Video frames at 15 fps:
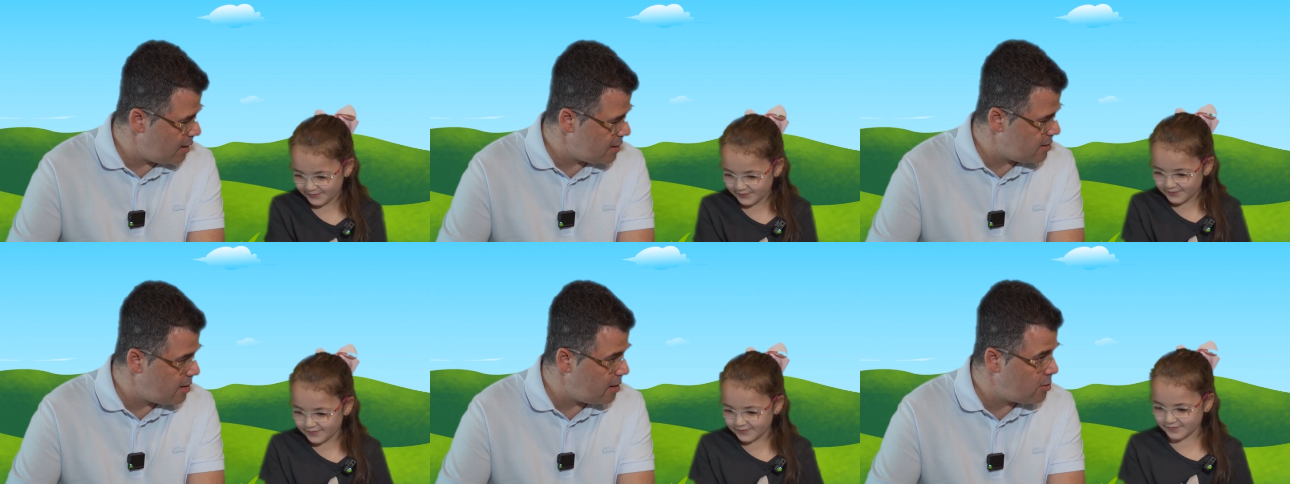
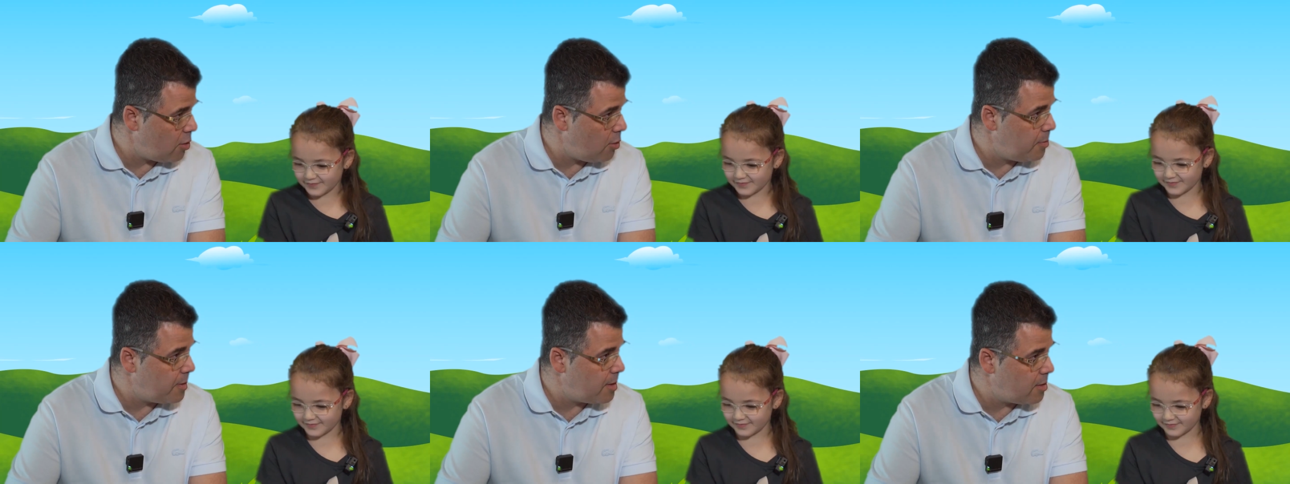Speaker 1: What's the
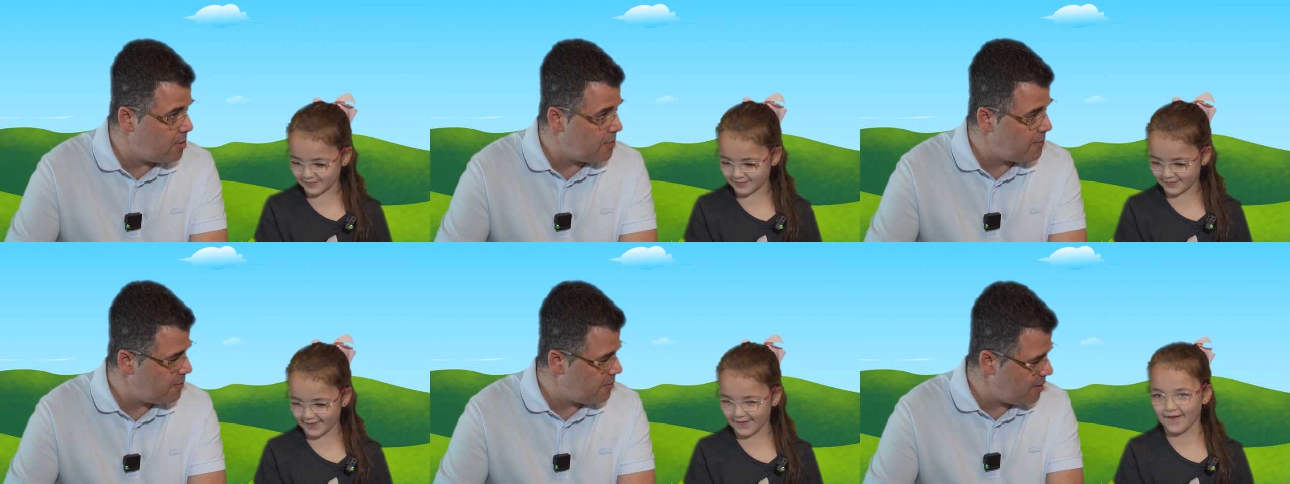topic
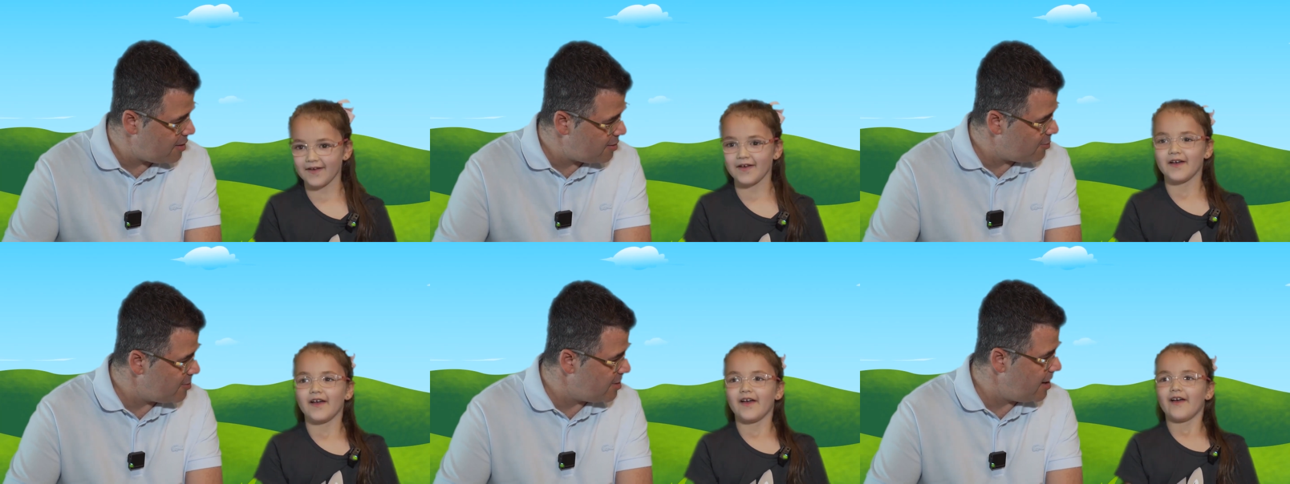of
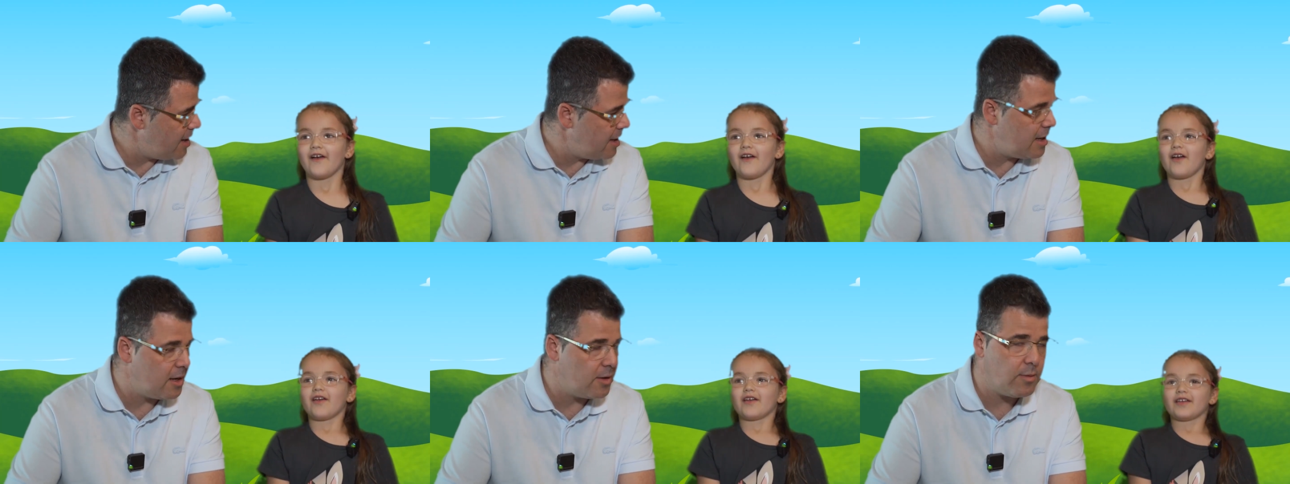uh,
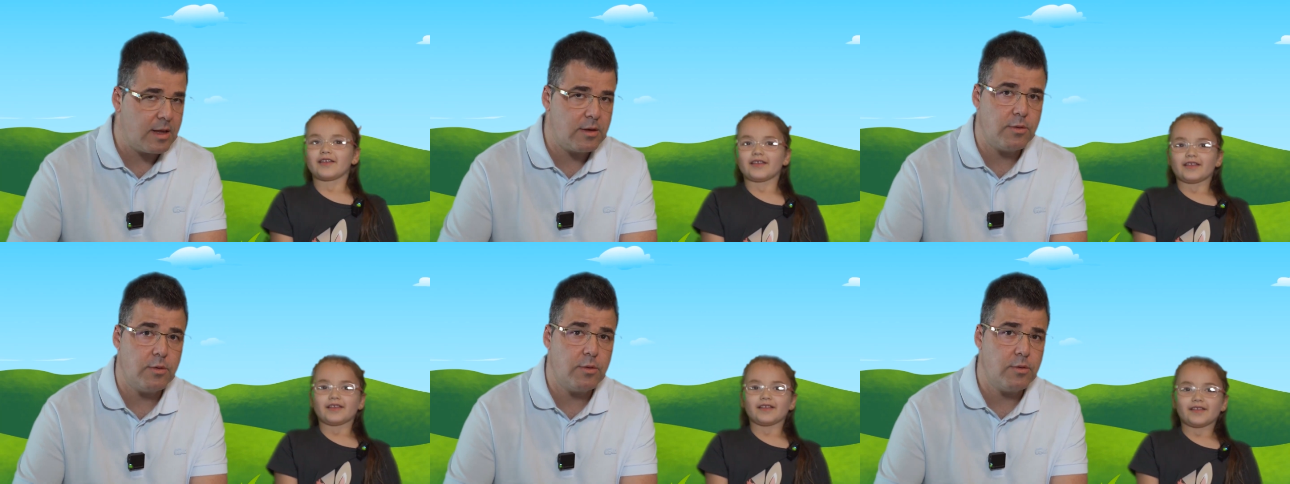today, Ili?
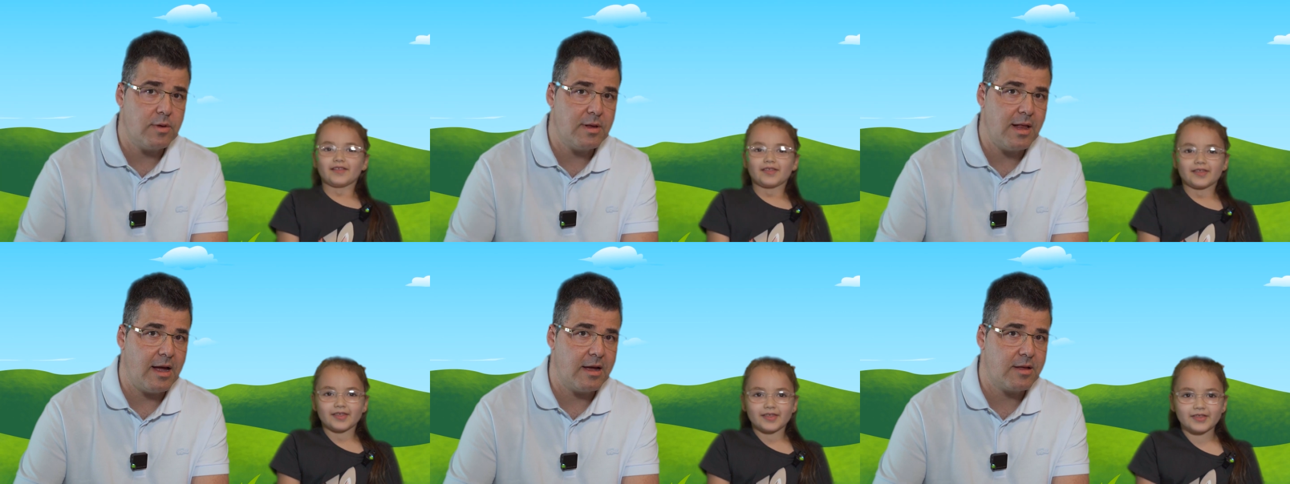What do you
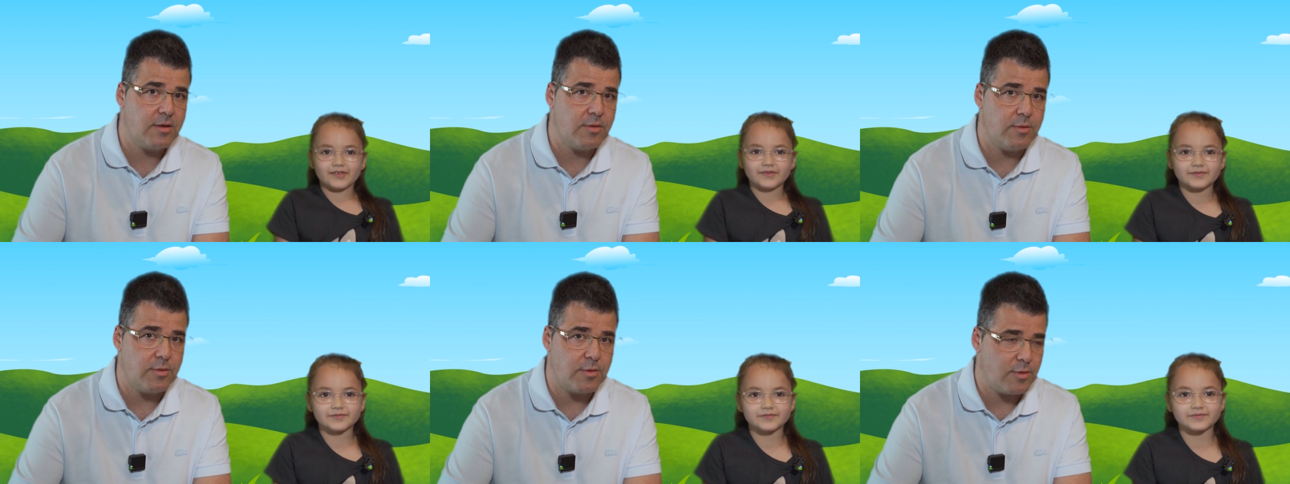would like
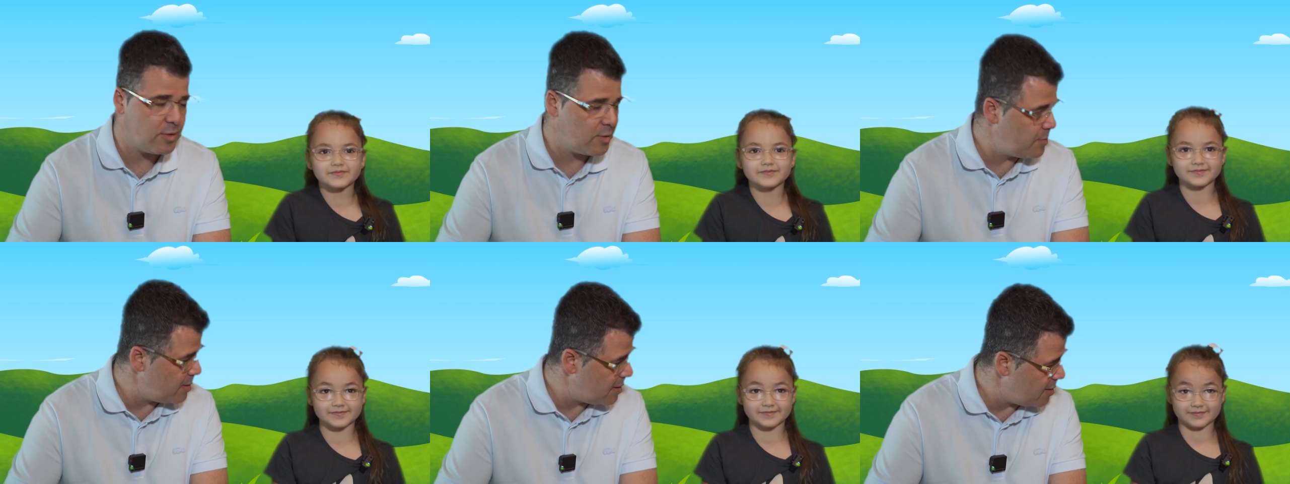to, to
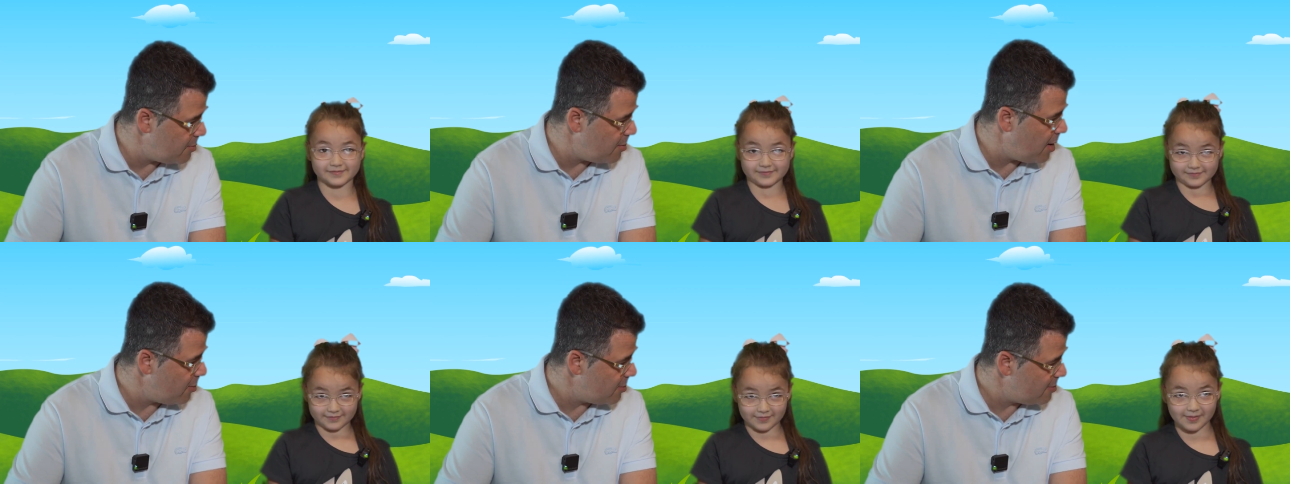speak
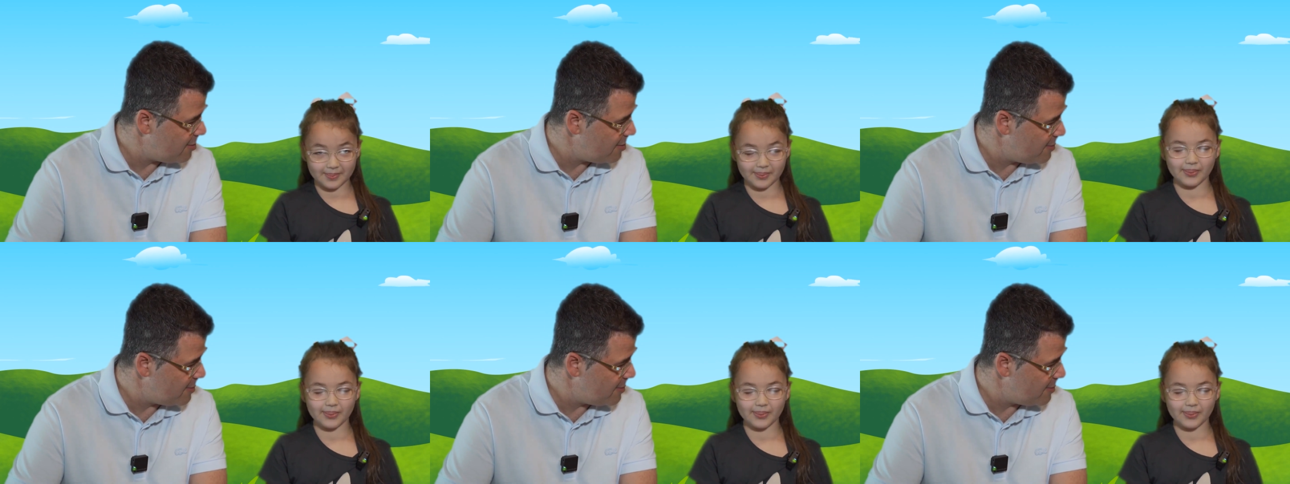about?